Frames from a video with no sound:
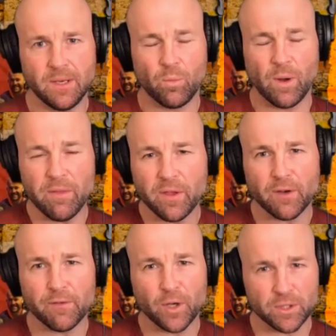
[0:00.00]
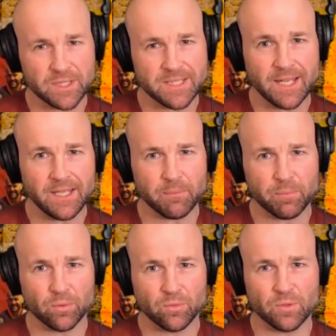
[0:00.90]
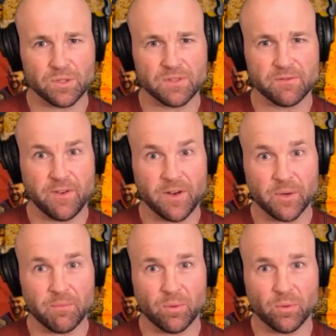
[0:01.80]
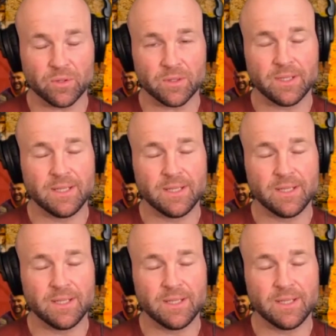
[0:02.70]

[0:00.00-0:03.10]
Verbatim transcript: One thing I forgot to tell you, Paul, which is very important